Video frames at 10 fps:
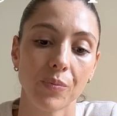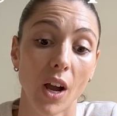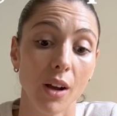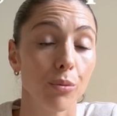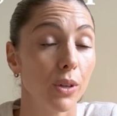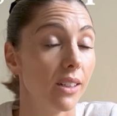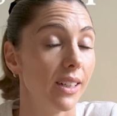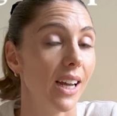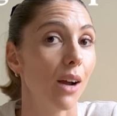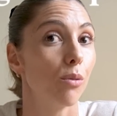I
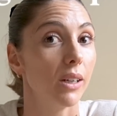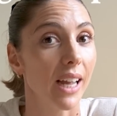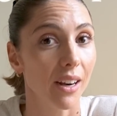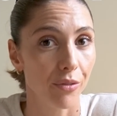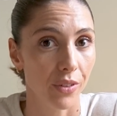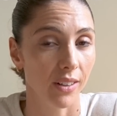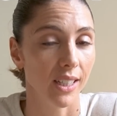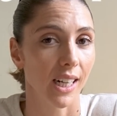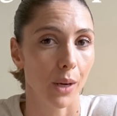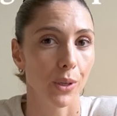really had a feeling
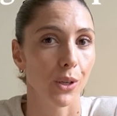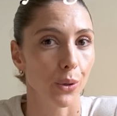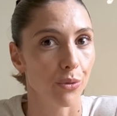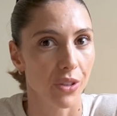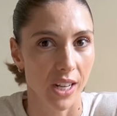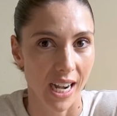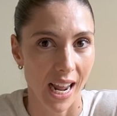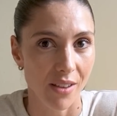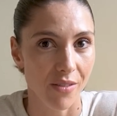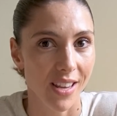that I would go for the
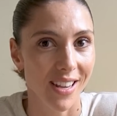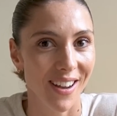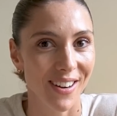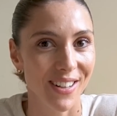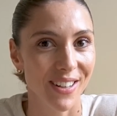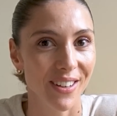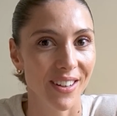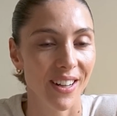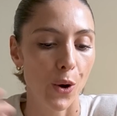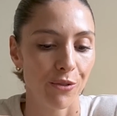navy cardigan
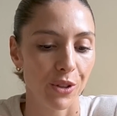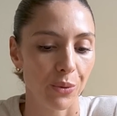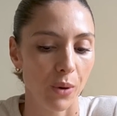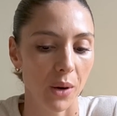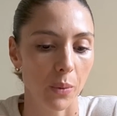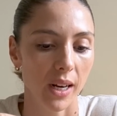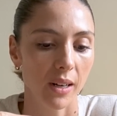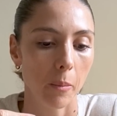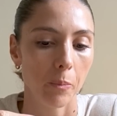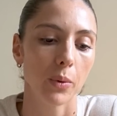over the red
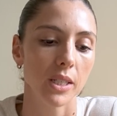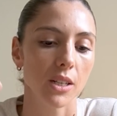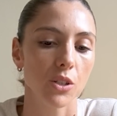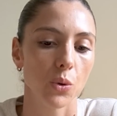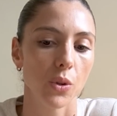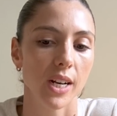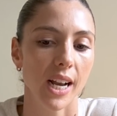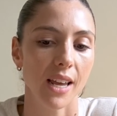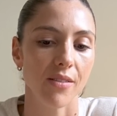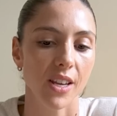one. Once I saw the
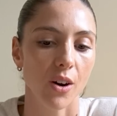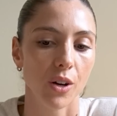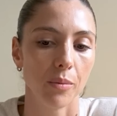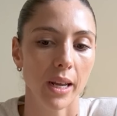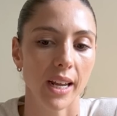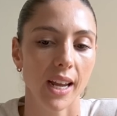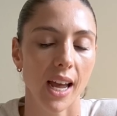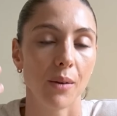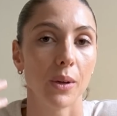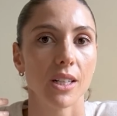navy on me
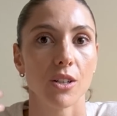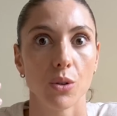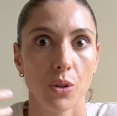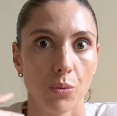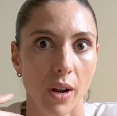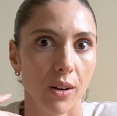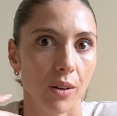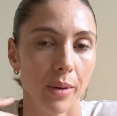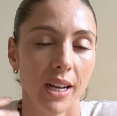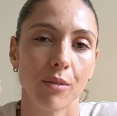and once I saw the red
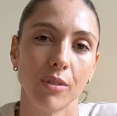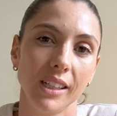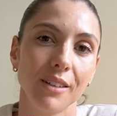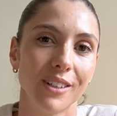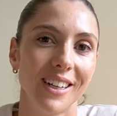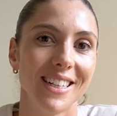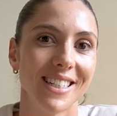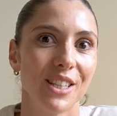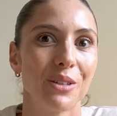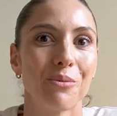on me, I really realized
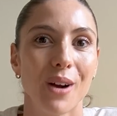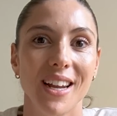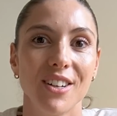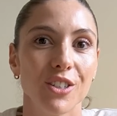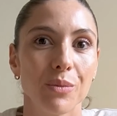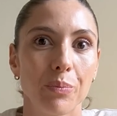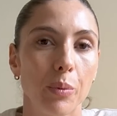that the red just